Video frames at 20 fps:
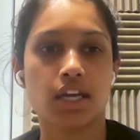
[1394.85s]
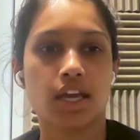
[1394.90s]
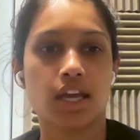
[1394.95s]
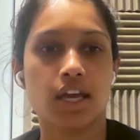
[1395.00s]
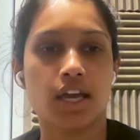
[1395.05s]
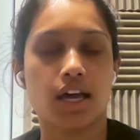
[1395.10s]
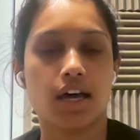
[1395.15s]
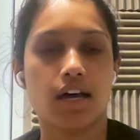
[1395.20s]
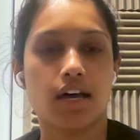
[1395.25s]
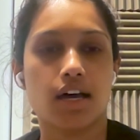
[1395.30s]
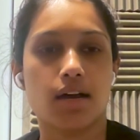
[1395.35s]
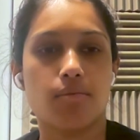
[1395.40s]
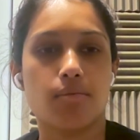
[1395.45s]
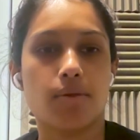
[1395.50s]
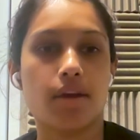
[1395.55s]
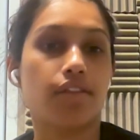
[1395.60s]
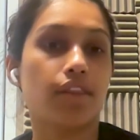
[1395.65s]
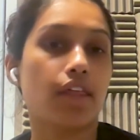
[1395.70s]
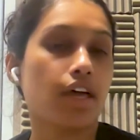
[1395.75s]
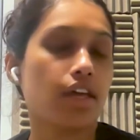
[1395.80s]

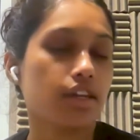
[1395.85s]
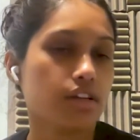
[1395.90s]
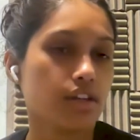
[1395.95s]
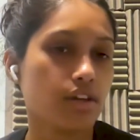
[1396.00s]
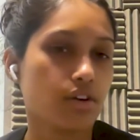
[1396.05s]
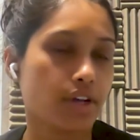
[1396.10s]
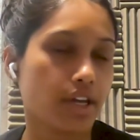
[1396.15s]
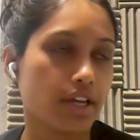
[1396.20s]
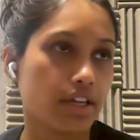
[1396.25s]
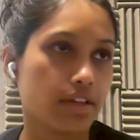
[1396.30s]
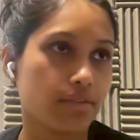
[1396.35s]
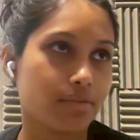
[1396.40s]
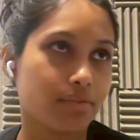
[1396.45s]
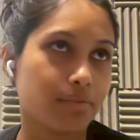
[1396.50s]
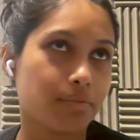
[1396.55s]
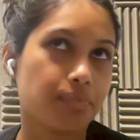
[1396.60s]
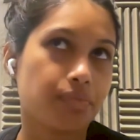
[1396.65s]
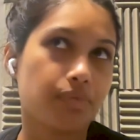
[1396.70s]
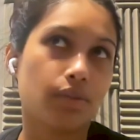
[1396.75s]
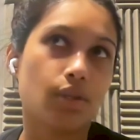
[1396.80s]
And then, okay,
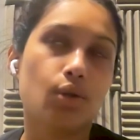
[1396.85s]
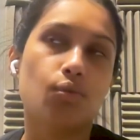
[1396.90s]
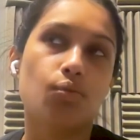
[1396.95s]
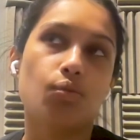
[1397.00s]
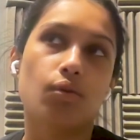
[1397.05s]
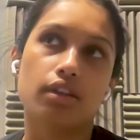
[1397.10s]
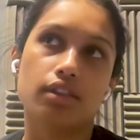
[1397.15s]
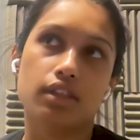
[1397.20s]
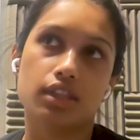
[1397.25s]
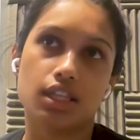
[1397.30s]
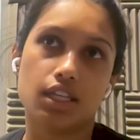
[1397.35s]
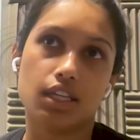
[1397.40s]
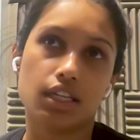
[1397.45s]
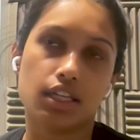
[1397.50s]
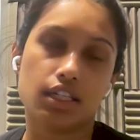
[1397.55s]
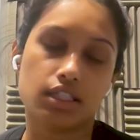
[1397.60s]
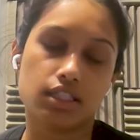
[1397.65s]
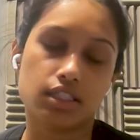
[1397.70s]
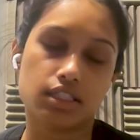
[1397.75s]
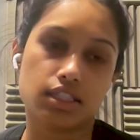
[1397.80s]
one thing
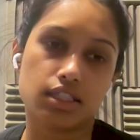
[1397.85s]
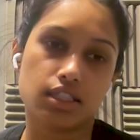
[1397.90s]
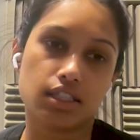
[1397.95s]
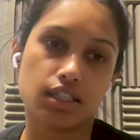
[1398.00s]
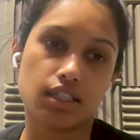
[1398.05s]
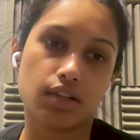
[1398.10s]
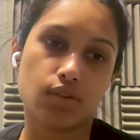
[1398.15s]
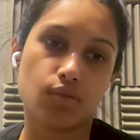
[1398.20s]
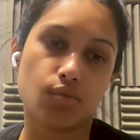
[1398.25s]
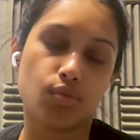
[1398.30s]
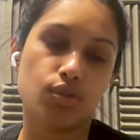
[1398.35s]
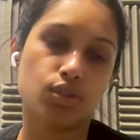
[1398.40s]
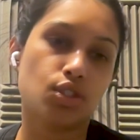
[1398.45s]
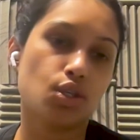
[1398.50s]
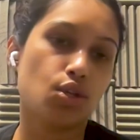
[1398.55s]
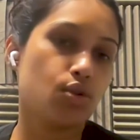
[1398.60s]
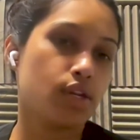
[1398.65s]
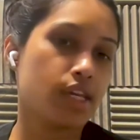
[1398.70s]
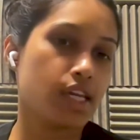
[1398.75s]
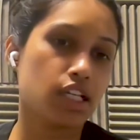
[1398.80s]
is, so
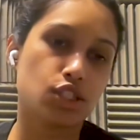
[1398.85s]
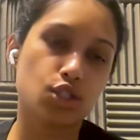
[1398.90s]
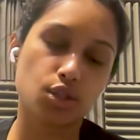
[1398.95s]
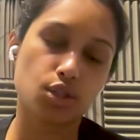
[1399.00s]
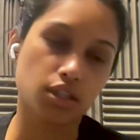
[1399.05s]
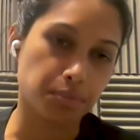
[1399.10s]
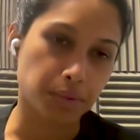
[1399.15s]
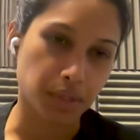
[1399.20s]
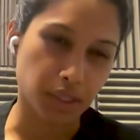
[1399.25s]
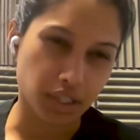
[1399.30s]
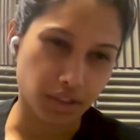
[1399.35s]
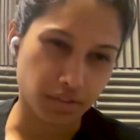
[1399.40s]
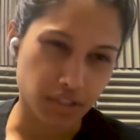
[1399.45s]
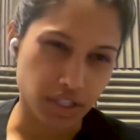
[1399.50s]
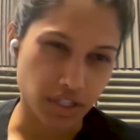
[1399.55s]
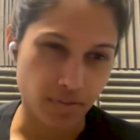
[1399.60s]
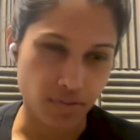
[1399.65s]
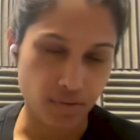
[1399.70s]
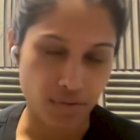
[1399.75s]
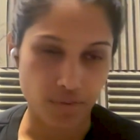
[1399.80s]
you can't do elliptic curve
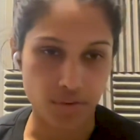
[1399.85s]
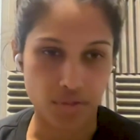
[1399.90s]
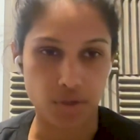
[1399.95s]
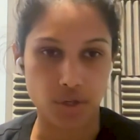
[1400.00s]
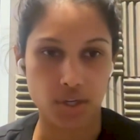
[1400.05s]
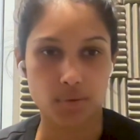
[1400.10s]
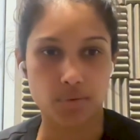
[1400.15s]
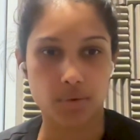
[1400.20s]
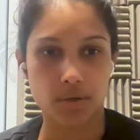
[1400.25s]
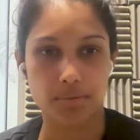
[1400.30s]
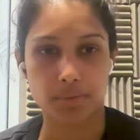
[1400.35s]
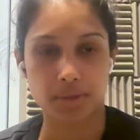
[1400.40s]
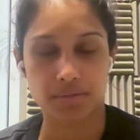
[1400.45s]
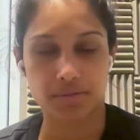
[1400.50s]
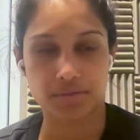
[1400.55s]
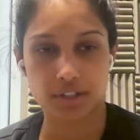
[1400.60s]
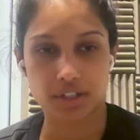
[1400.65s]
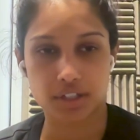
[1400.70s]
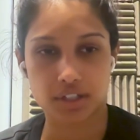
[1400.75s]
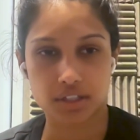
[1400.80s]
stuff over a 31-bit
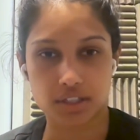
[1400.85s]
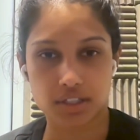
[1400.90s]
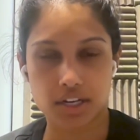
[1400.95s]
field.